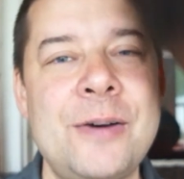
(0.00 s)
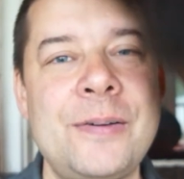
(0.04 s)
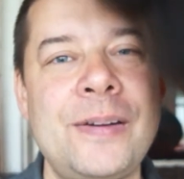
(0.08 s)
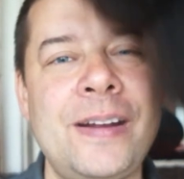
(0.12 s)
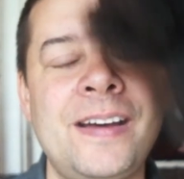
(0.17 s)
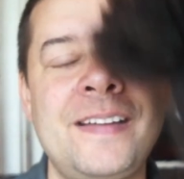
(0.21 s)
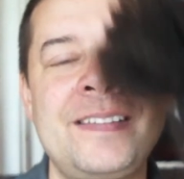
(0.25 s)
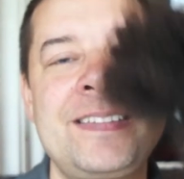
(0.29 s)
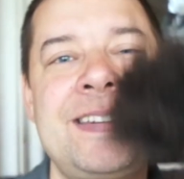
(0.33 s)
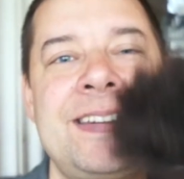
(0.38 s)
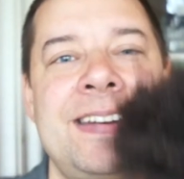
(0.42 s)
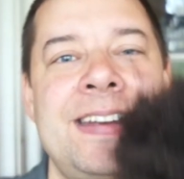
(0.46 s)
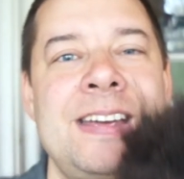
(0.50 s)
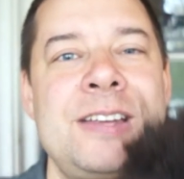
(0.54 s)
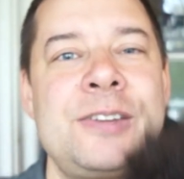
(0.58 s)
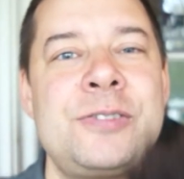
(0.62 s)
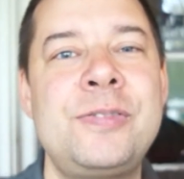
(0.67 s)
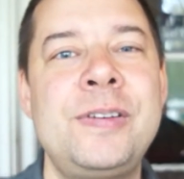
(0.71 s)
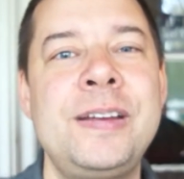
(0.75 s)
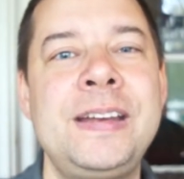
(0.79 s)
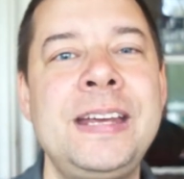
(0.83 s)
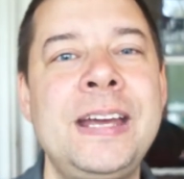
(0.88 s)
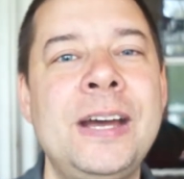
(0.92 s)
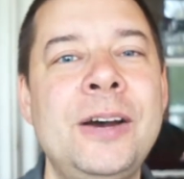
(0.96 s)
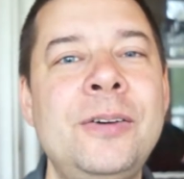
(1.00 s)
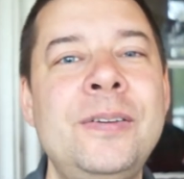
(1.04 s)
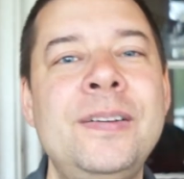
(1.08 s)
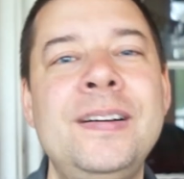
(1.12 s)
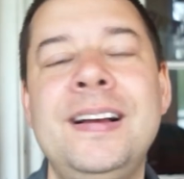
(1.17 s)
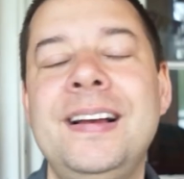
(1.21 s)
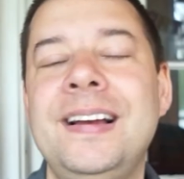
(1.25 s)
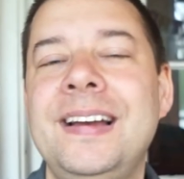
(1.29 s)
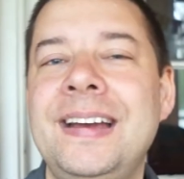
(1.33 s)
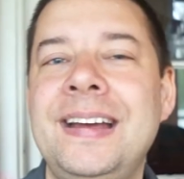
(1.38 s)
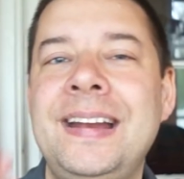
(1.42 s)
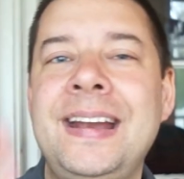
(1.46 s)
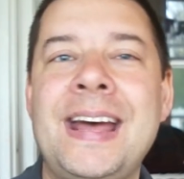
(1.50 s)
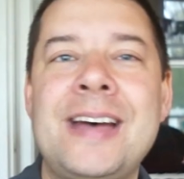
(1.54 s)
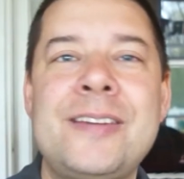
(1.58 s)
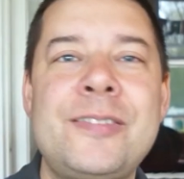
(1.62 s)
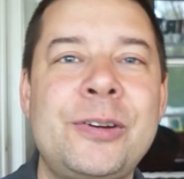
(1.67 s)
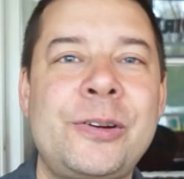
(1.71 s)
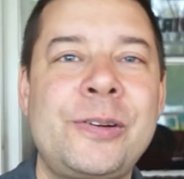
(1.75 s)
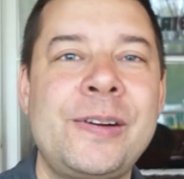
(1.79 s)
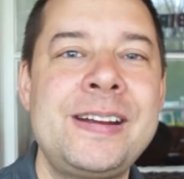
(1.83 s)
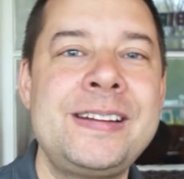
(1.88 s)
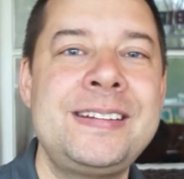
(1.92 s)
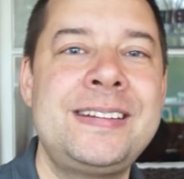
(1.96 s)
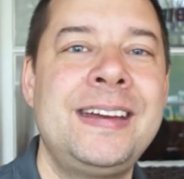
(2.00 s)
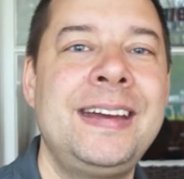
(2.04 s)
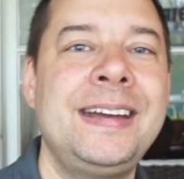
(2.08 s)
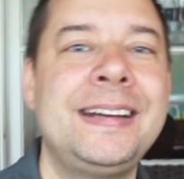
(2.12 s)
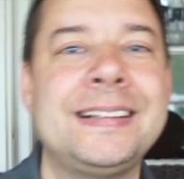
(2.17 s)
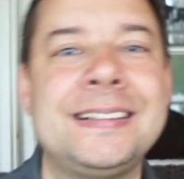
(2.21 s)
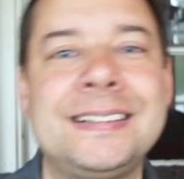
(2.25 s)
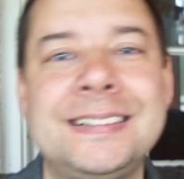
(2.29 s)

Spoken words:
on today's video, and have a great day.